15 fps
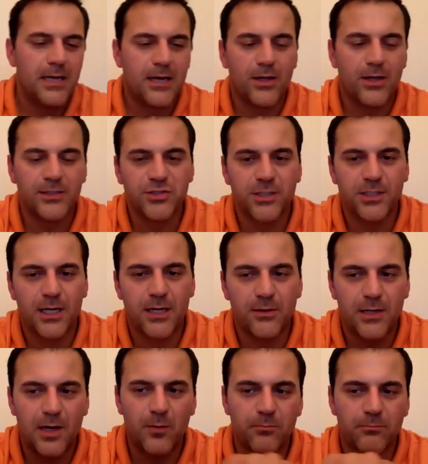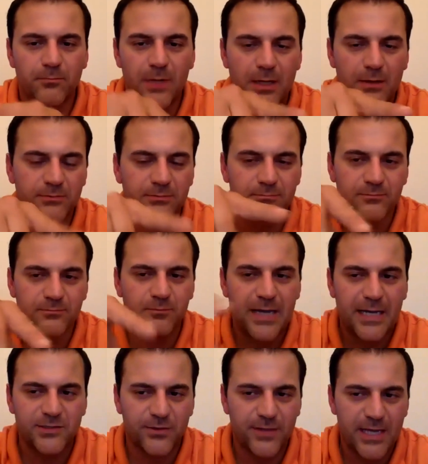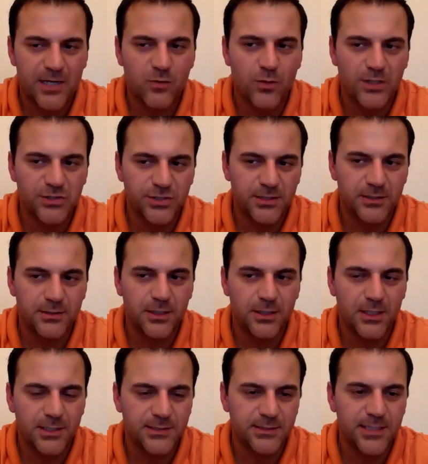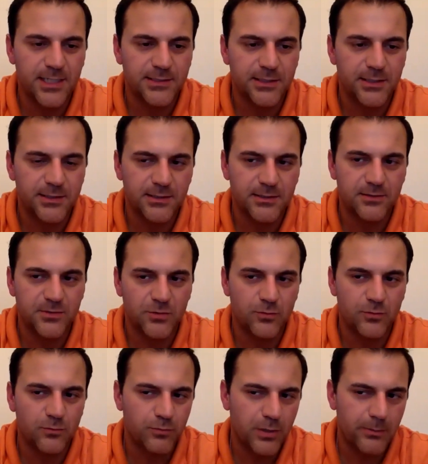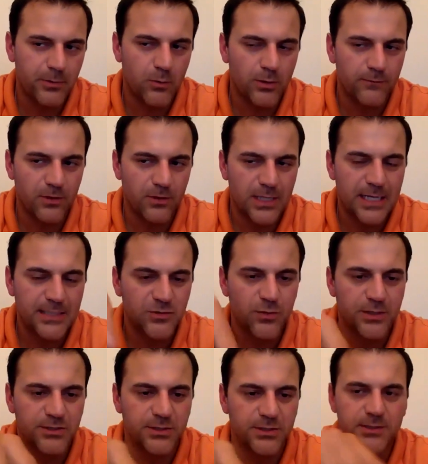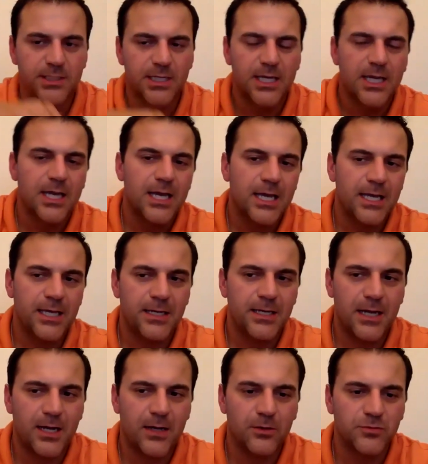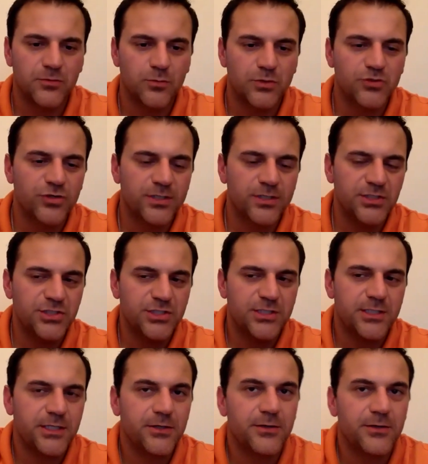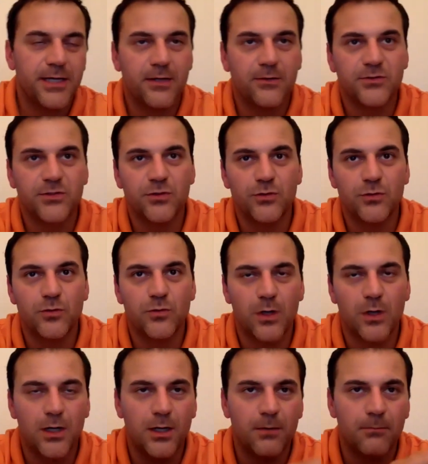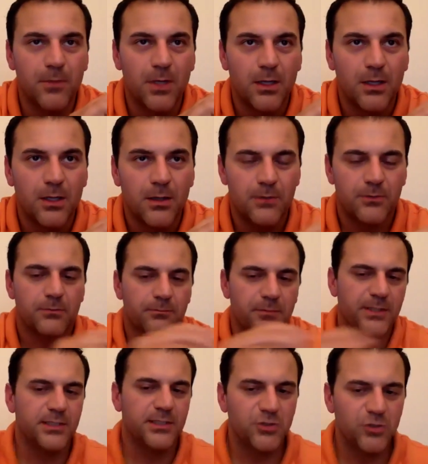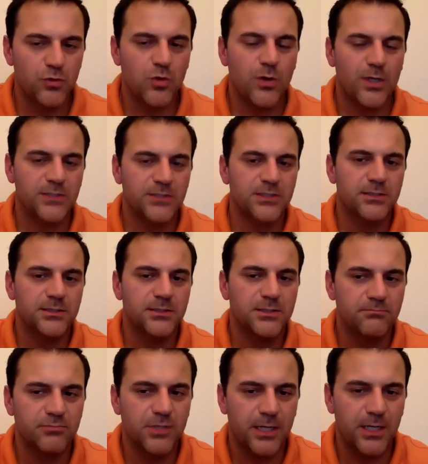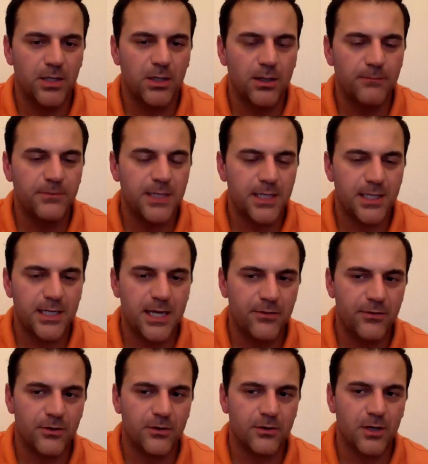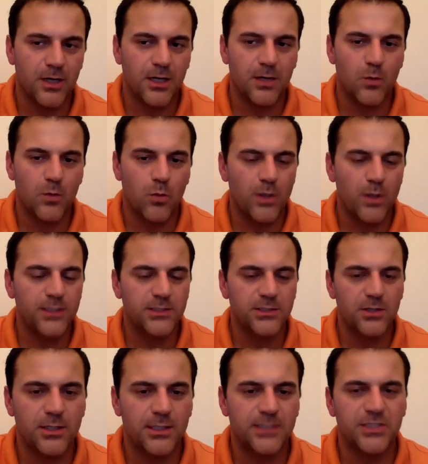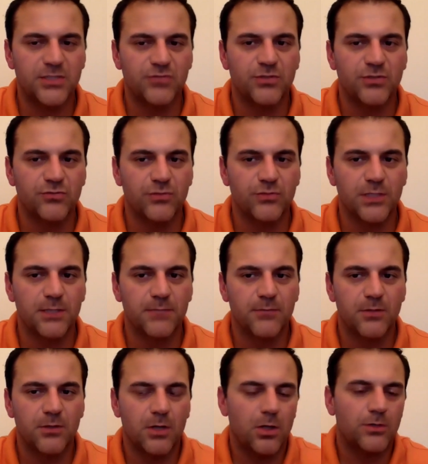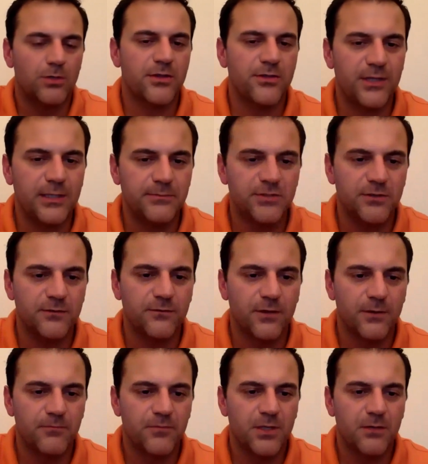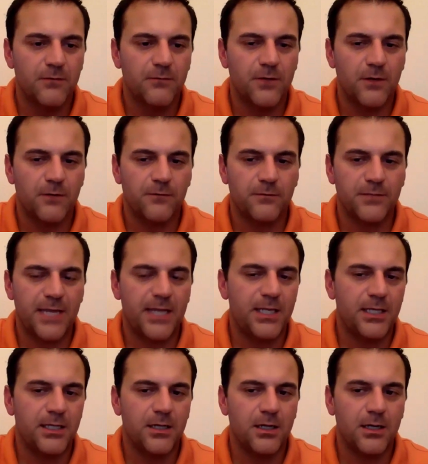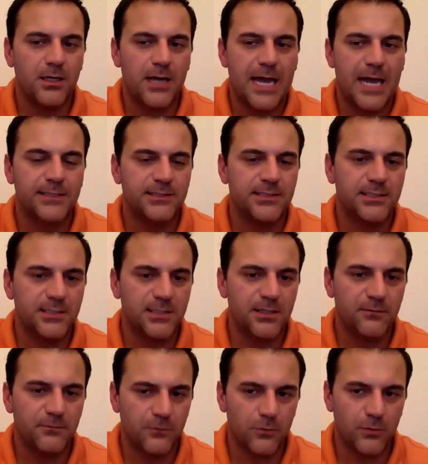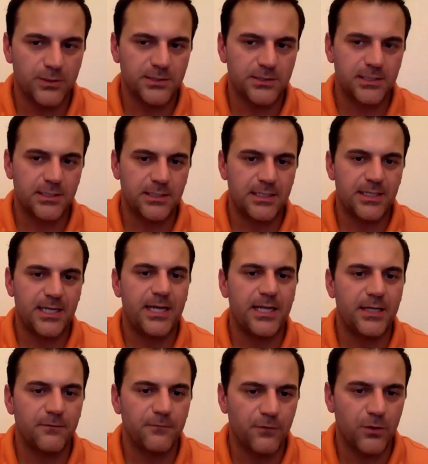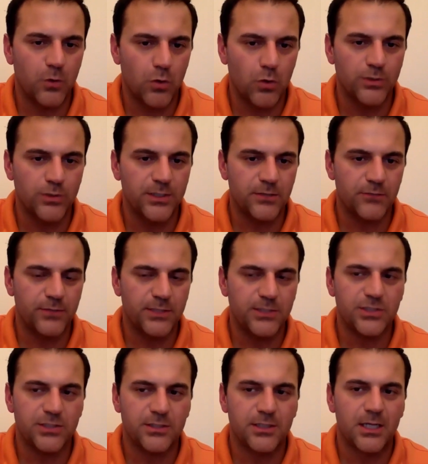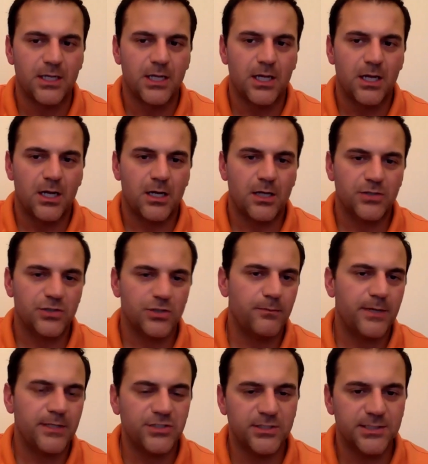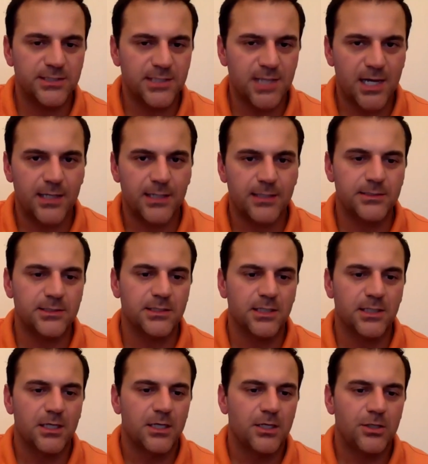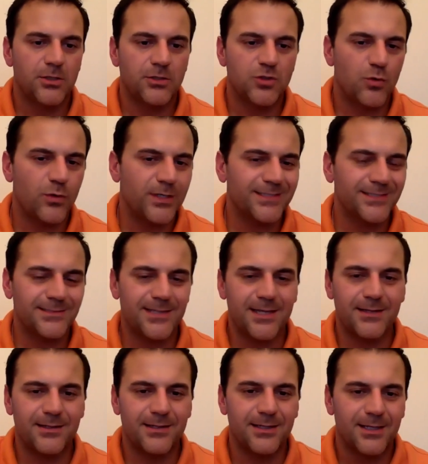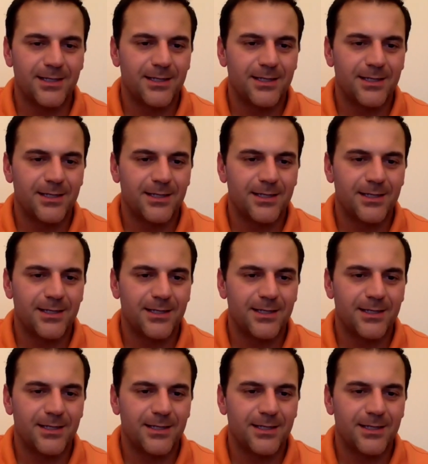uh, I'll actually I'll I'll, I'll pass on that question because uh, it ties in to probably one of our last questions, and I'll we'll transition here now to uh, basically two questions kind of lumped in together. Uh, one is is, it's really along the themes of of gaining uh, access and influence and, and, gaining a foothold in the region. Uh, so you mentioned science. You know, to what extent